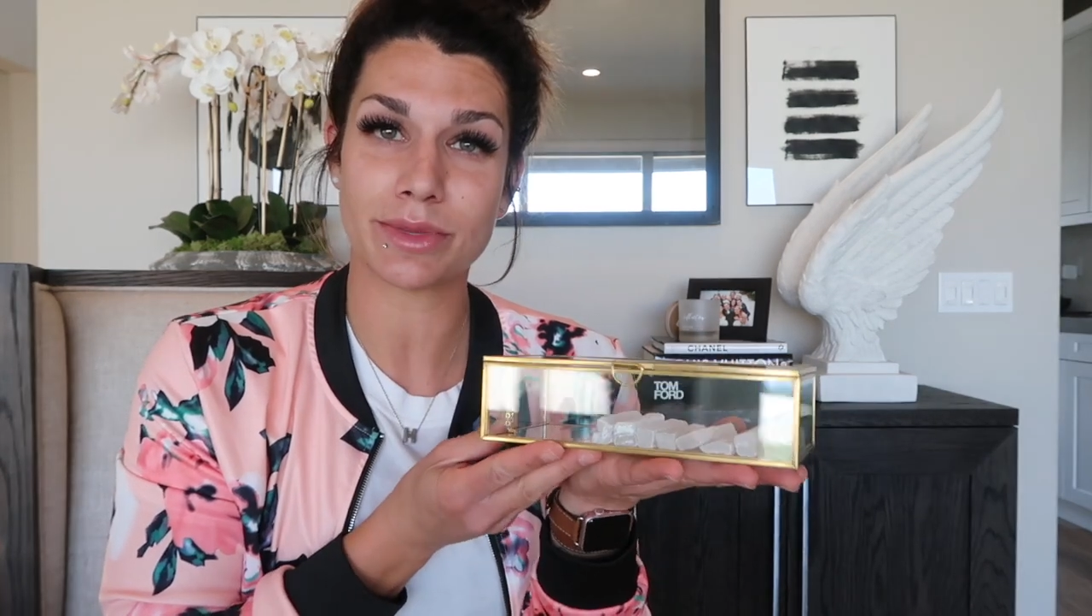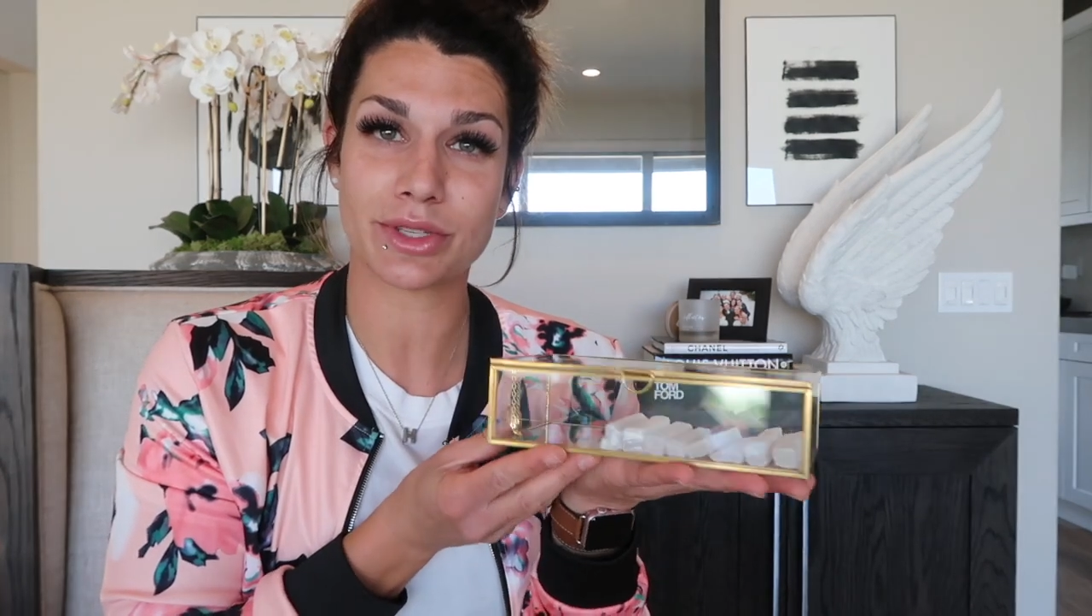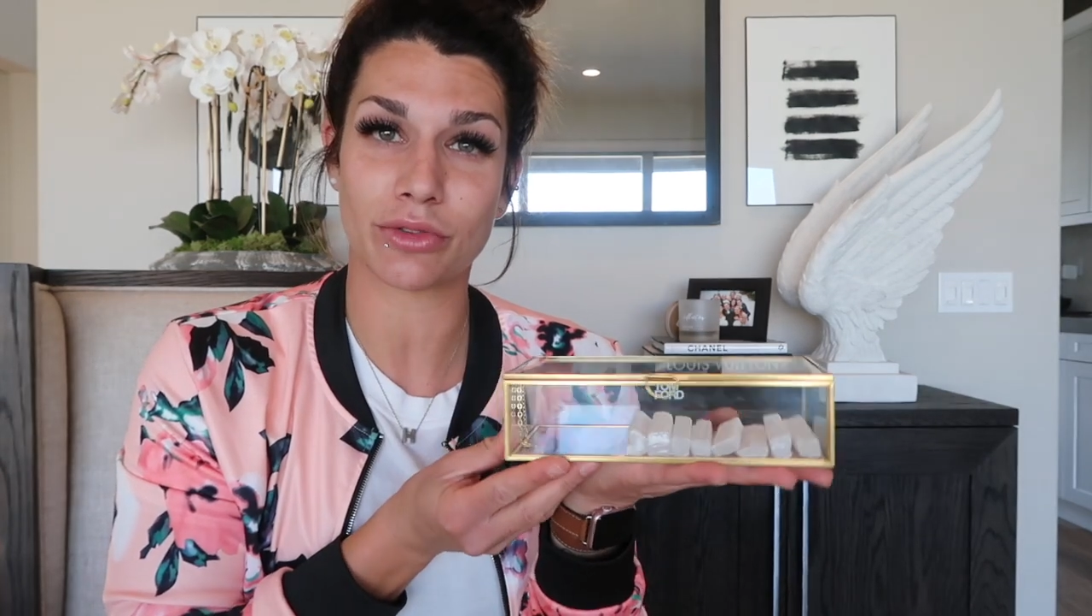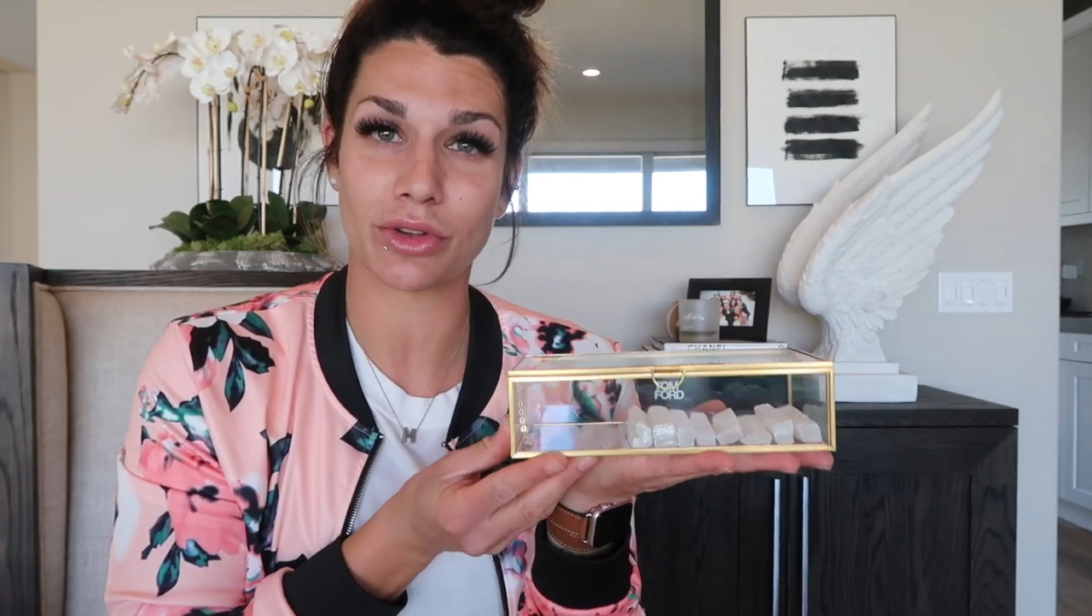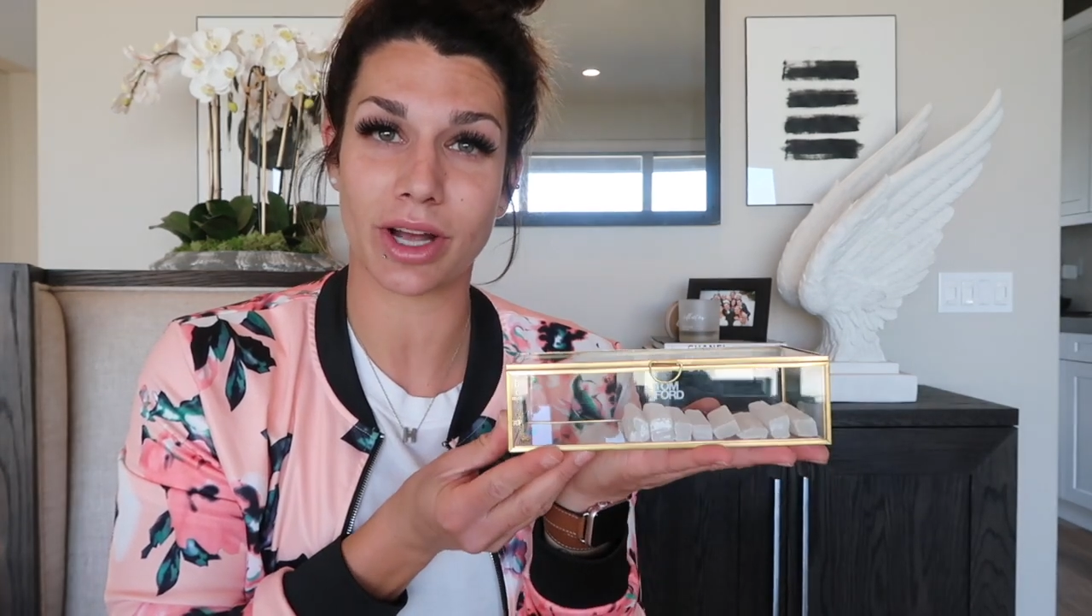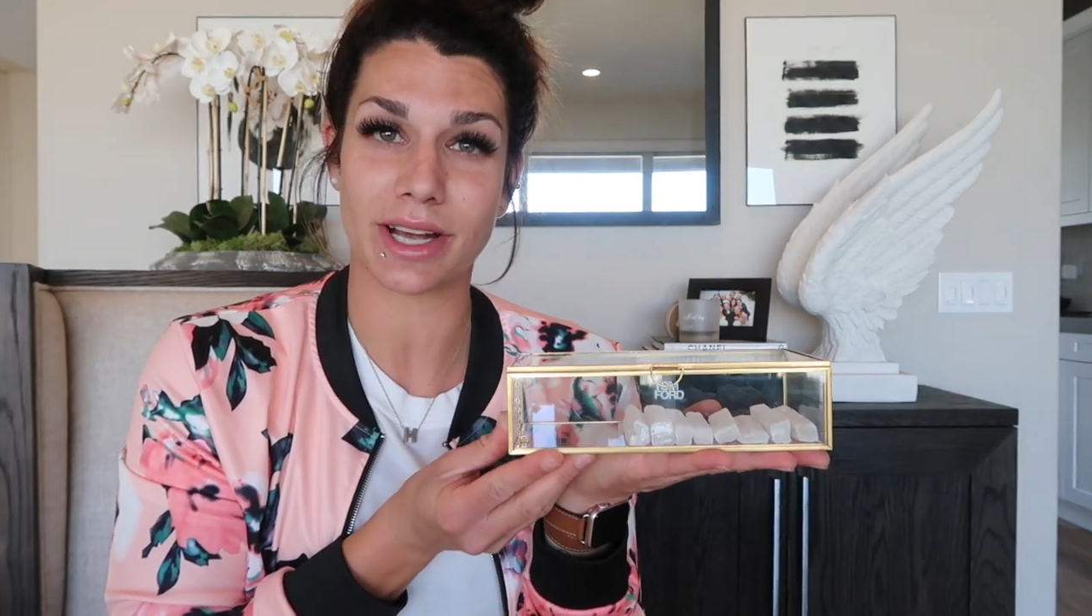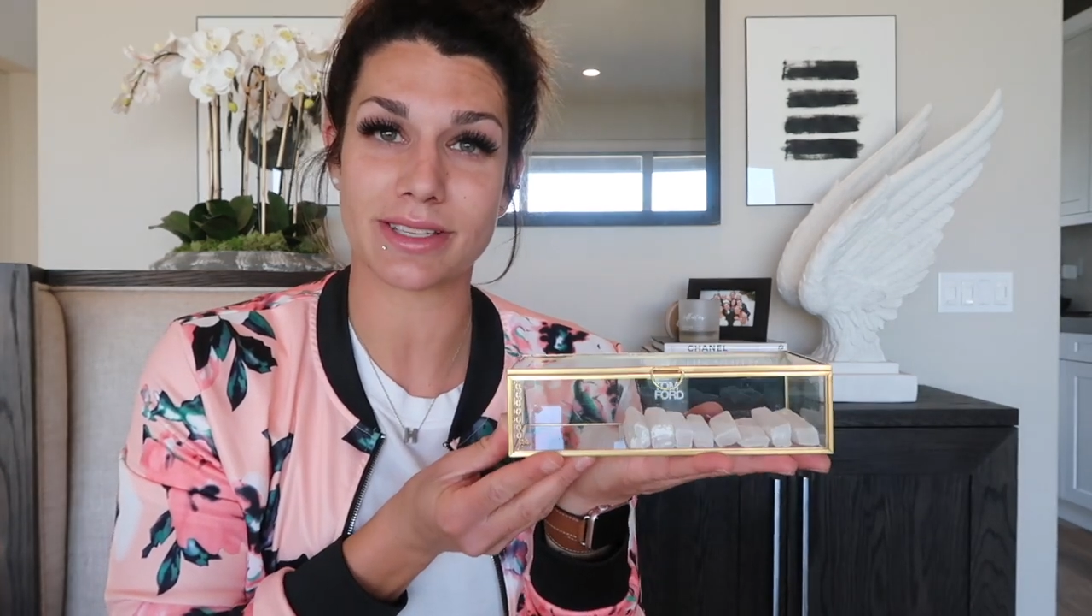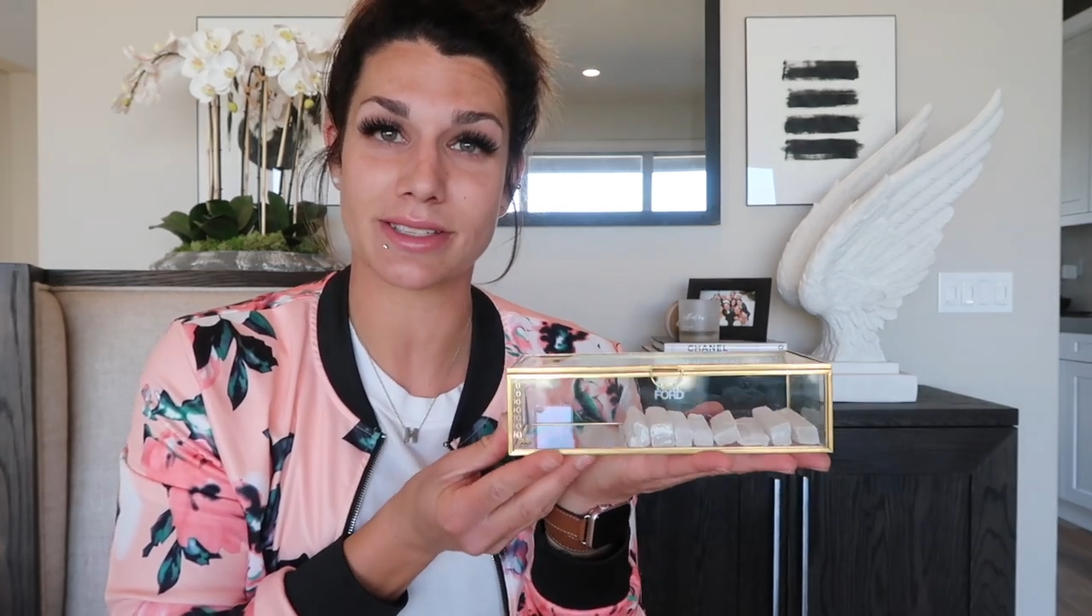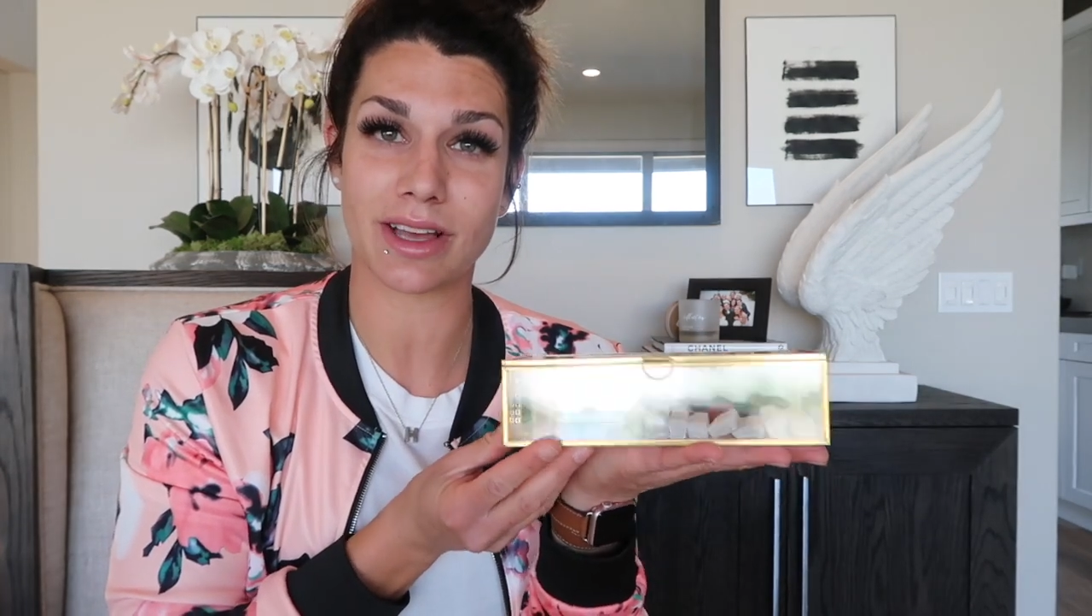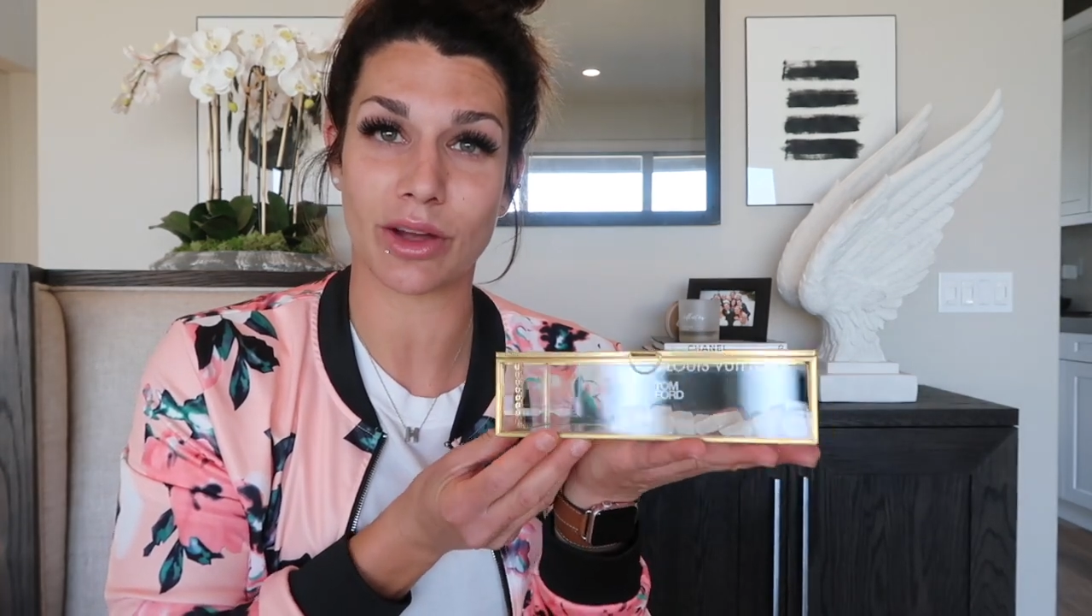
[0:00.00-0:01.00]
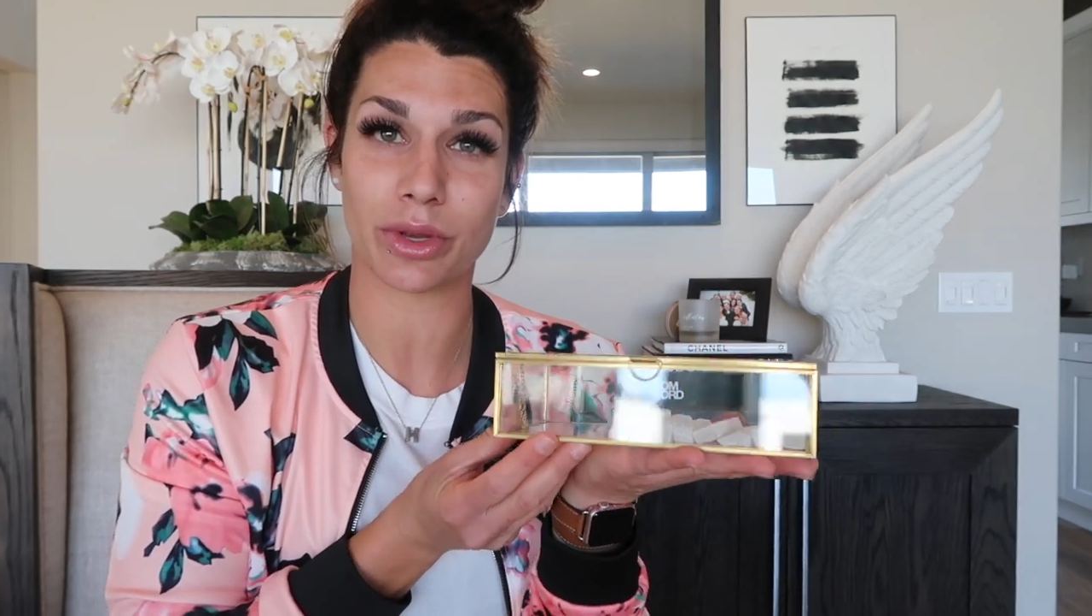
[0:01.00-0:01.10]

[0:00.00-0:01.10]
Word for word: So if you guys uh,